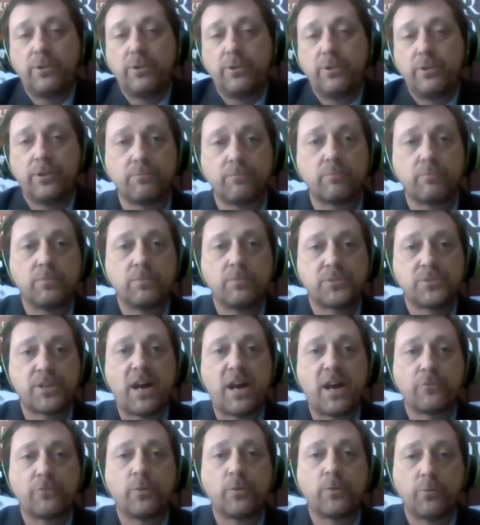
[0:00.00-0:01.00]
you know,
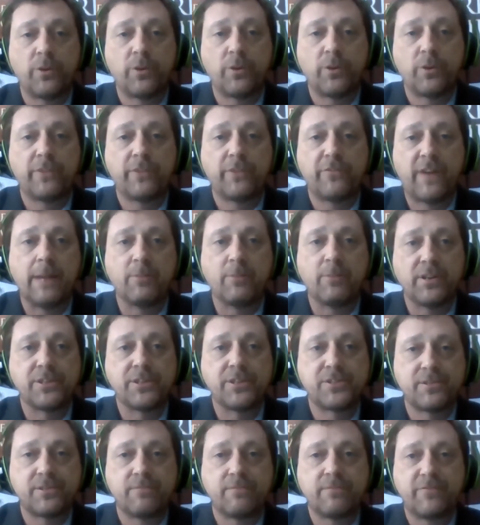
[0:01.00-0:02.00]
softwood wood fiber
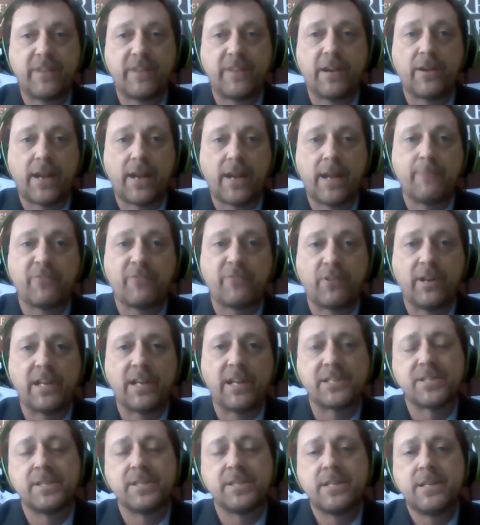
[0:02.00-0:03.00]
is fair game for
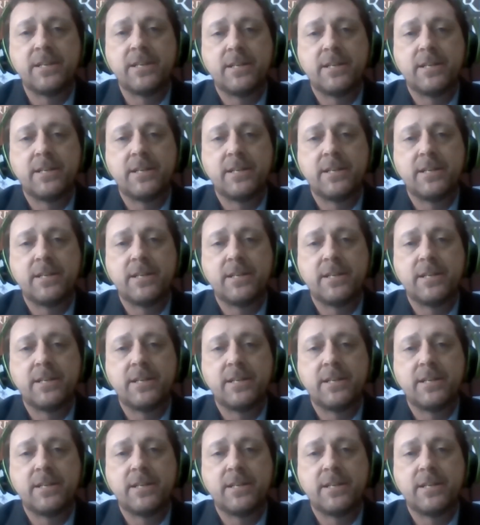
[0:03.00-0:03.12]
us.